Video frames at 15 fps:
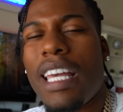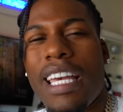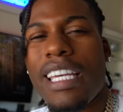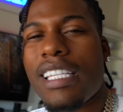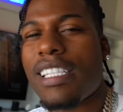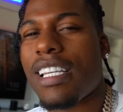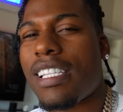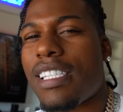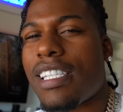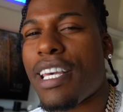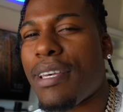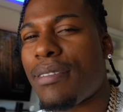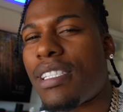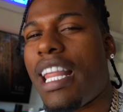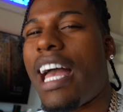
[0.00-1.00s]
it just
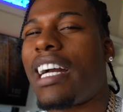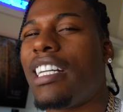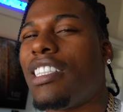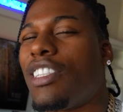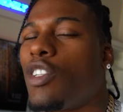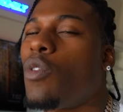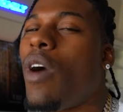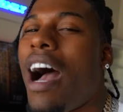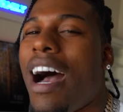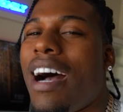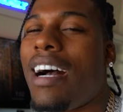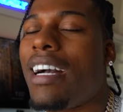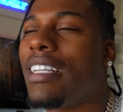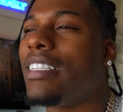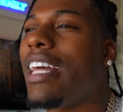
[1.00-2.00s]
seems like a little
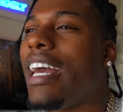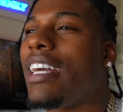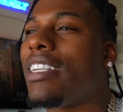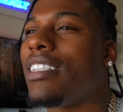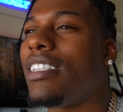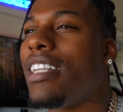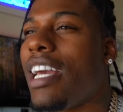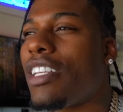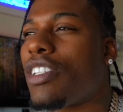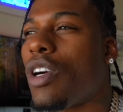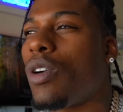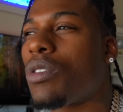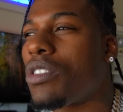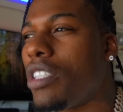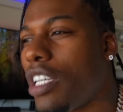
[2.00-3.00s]
odd that they
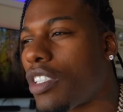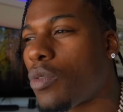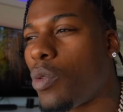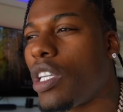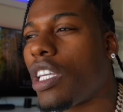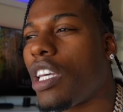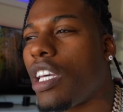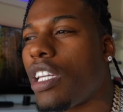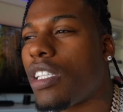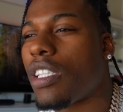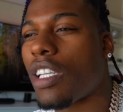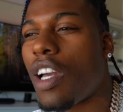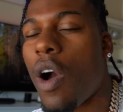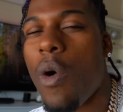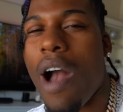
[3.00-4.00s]
chose this weekend
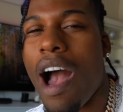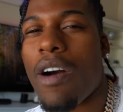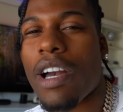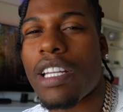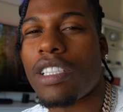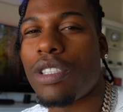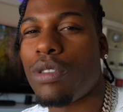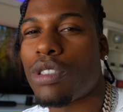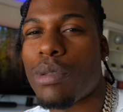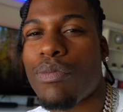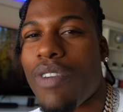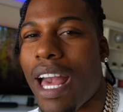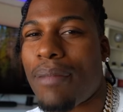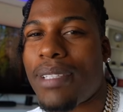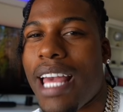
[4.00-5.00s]
to go out and do some
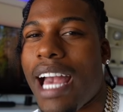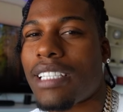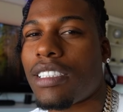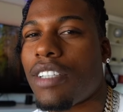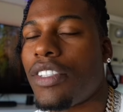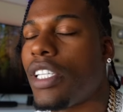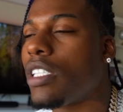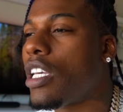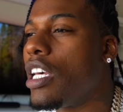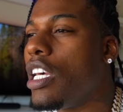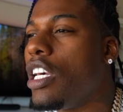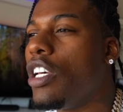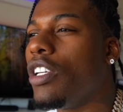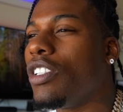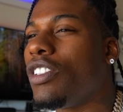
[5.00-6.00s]
family activities,
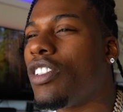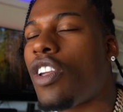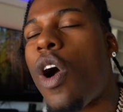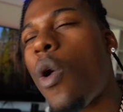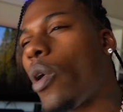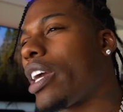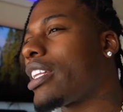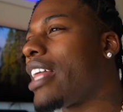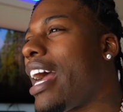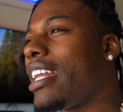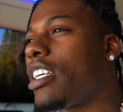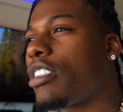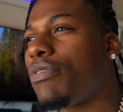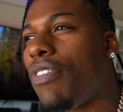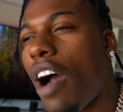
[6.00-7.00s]
knowing
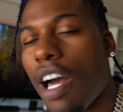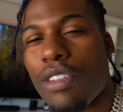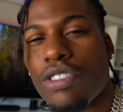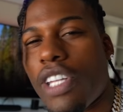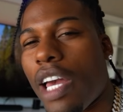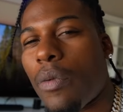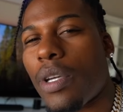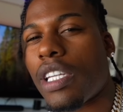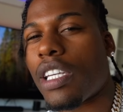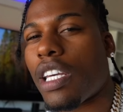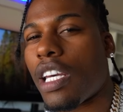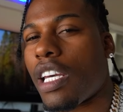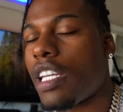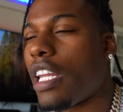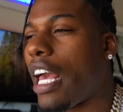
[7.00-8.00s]
that it's Father's Day
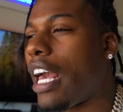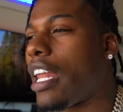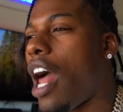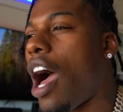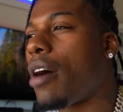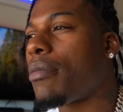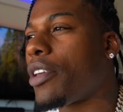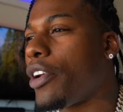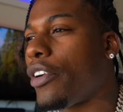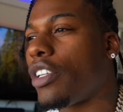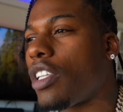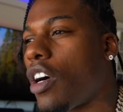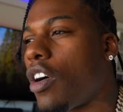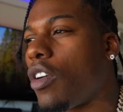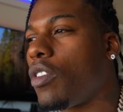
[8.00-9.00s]
weekend and I'm here
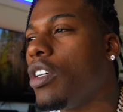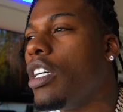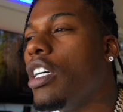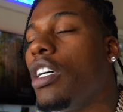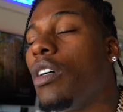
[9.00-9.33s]
alone.